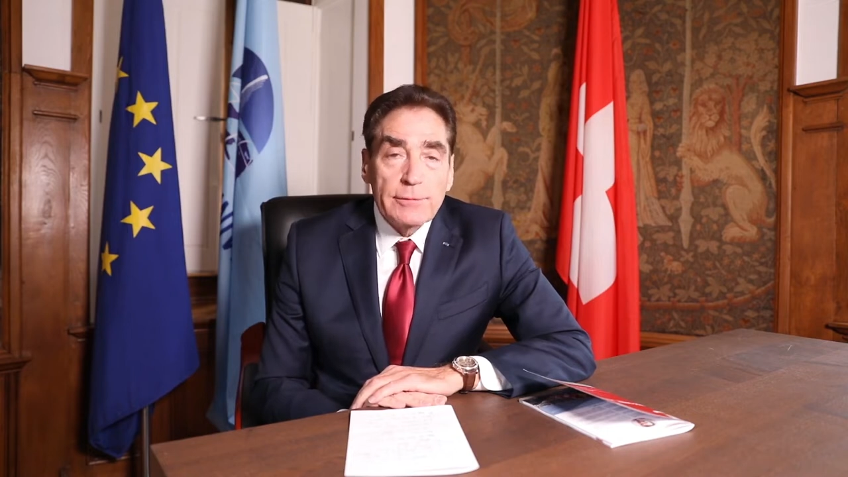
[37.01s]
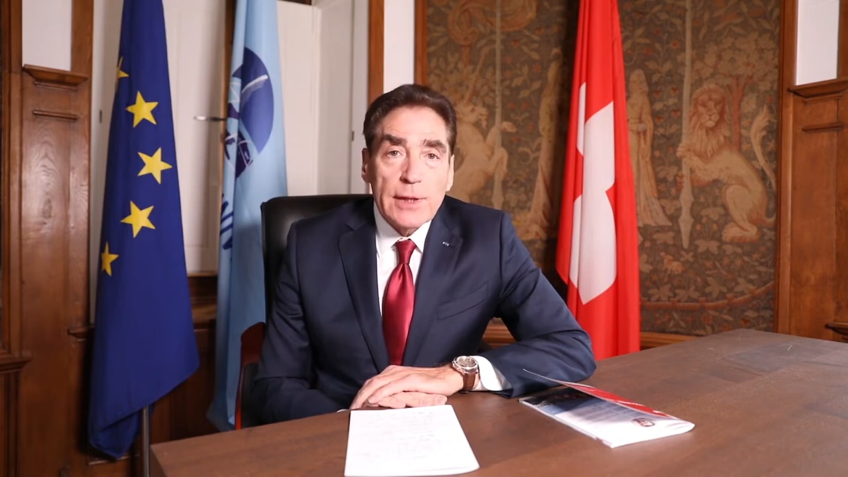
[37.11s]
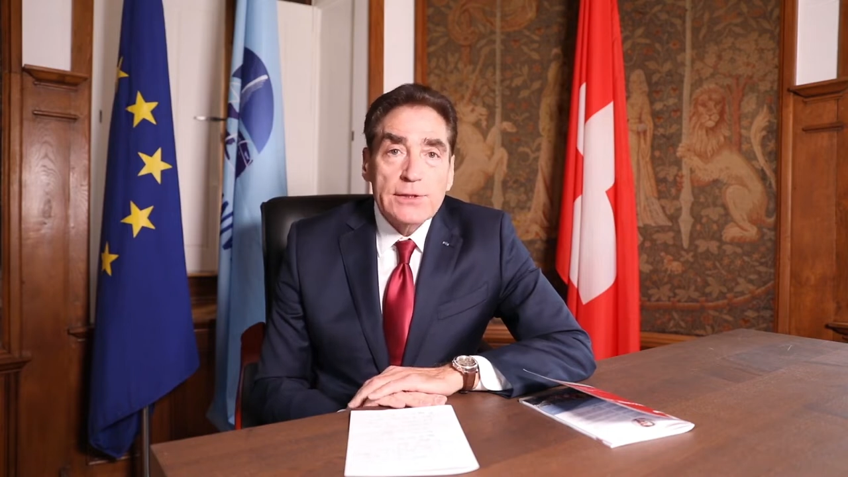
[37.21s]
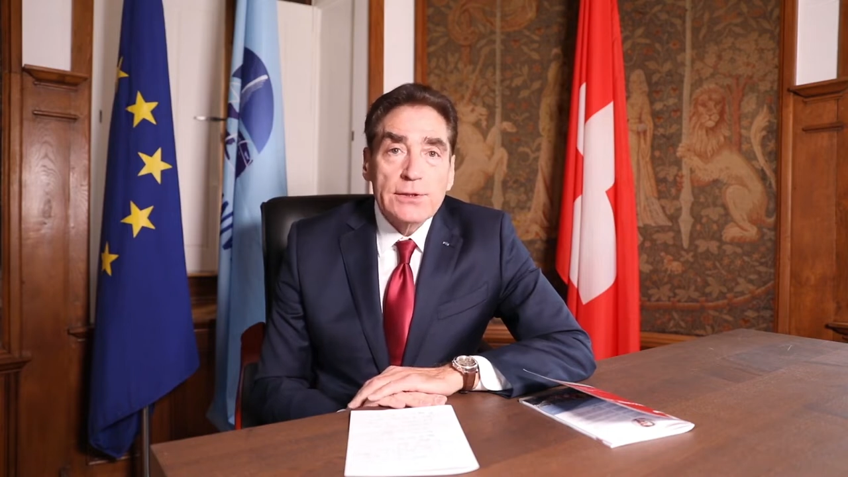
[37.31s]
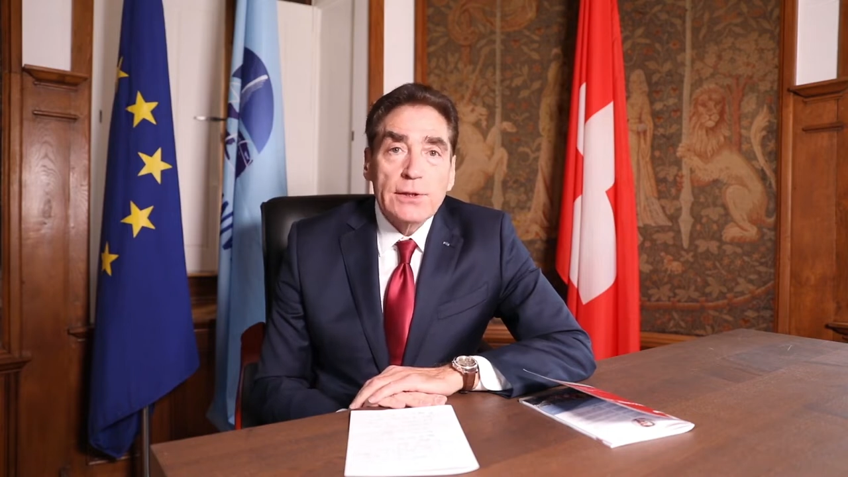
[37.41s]

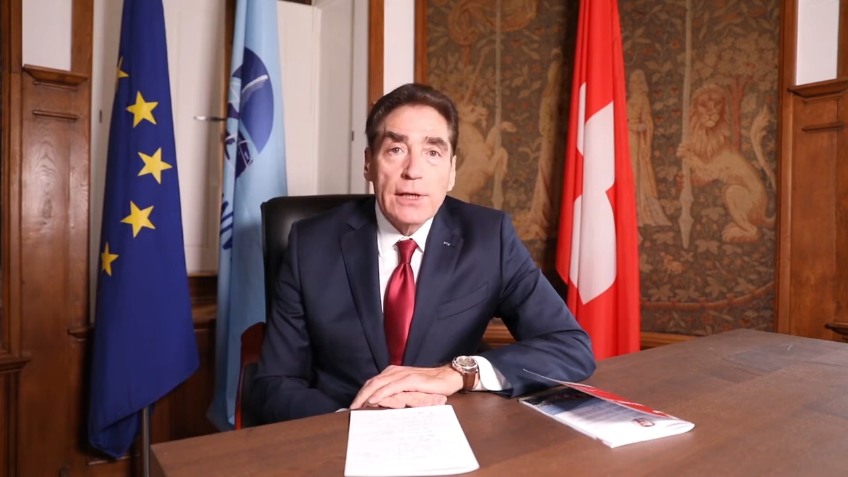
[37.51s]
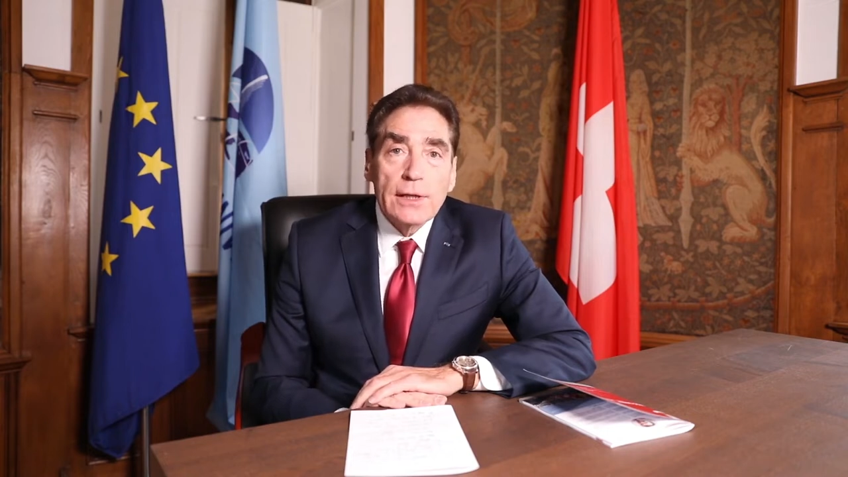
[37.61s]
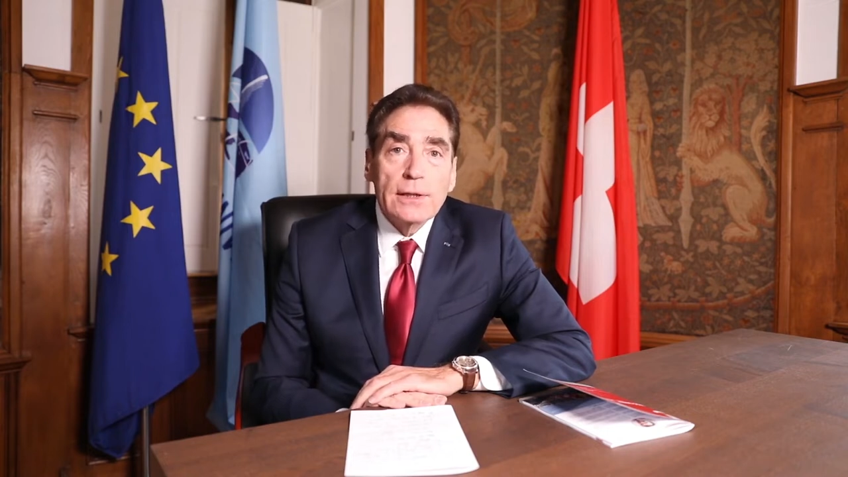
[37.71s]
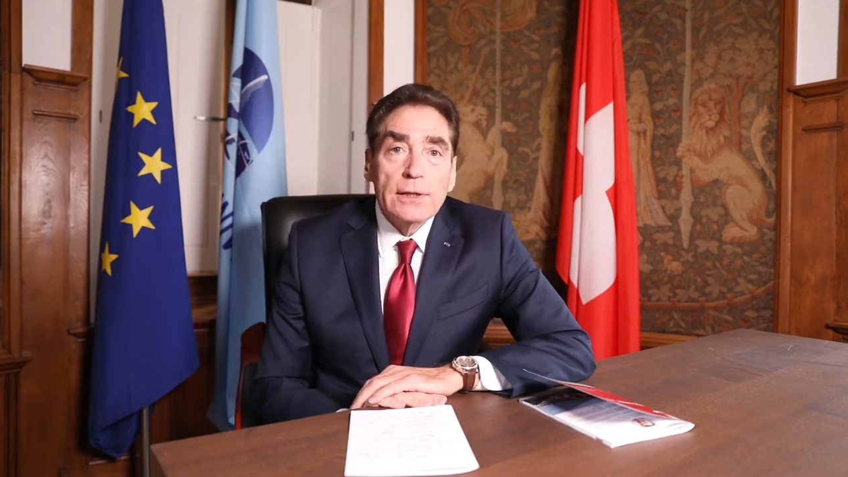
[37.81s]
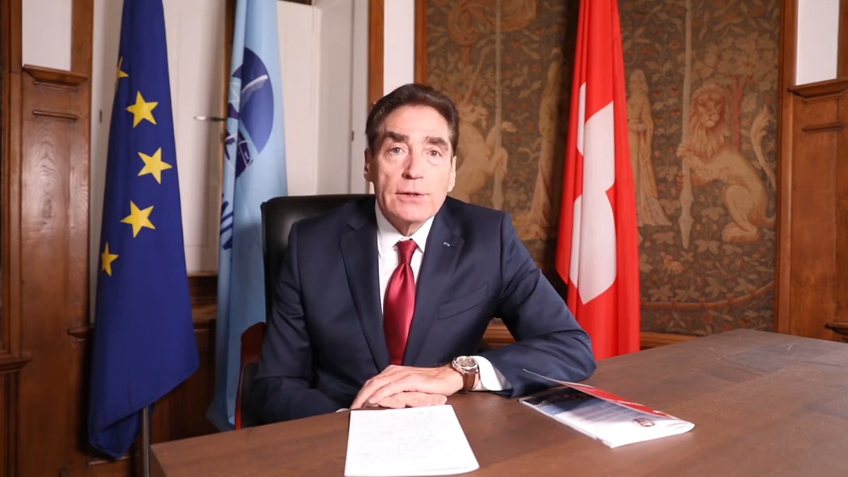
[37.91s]
master
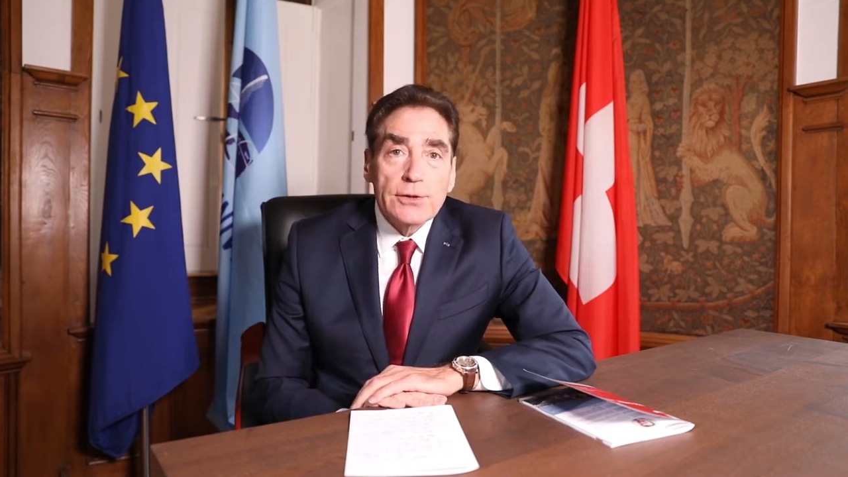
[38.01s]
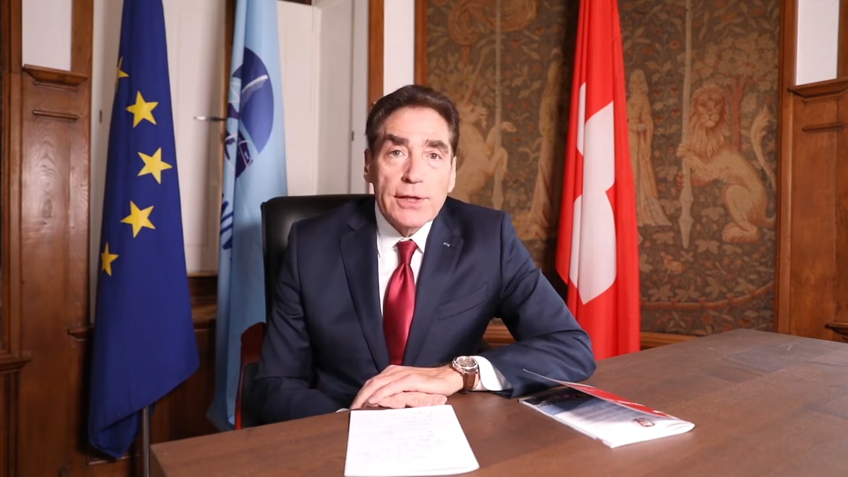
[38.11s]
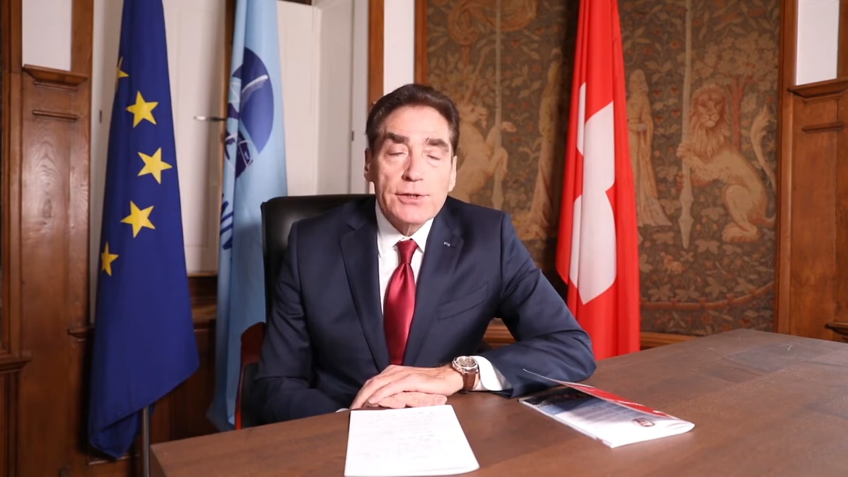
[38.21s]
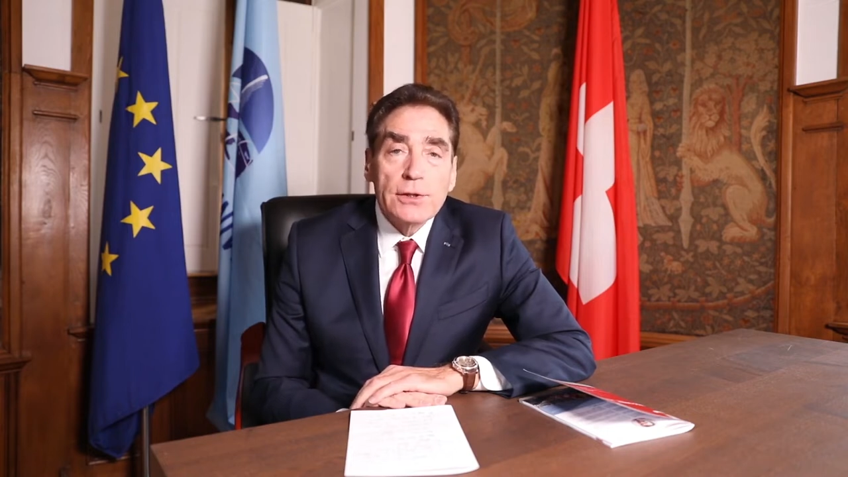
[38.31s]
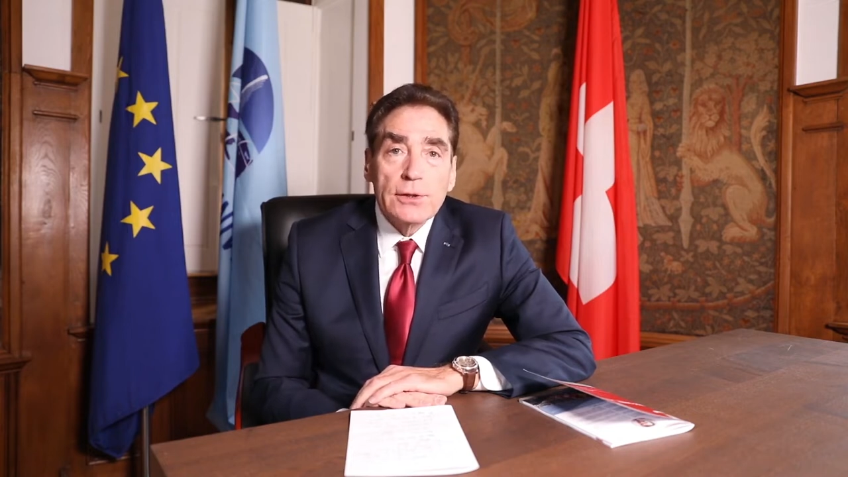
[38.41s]
in
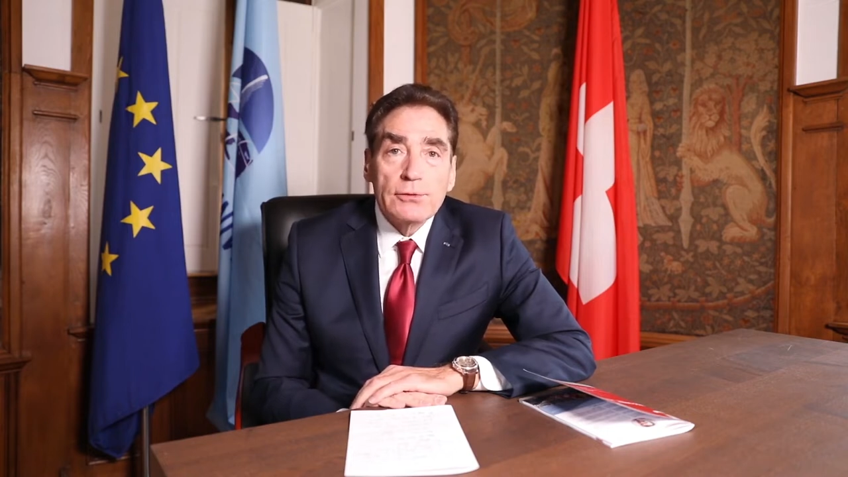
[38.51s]
international